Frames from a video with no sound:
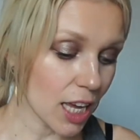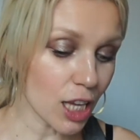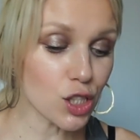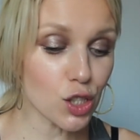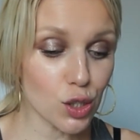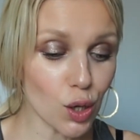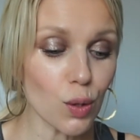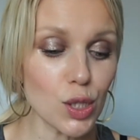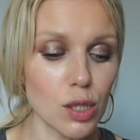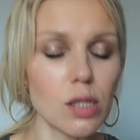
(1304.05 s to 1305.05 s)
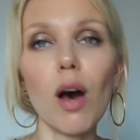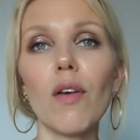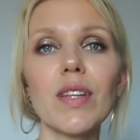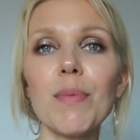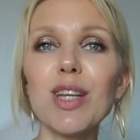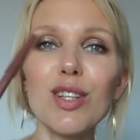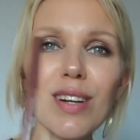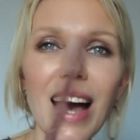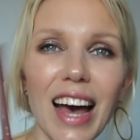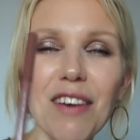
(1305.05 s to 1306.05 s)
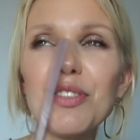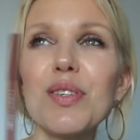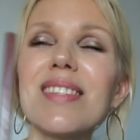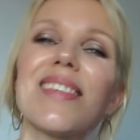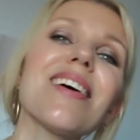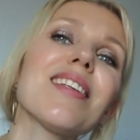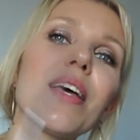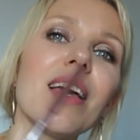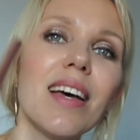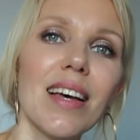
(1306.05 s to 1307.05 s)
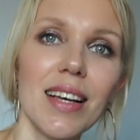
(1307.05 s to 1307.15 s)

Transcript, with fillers: It's so soft. I mean, you don't have to exactly,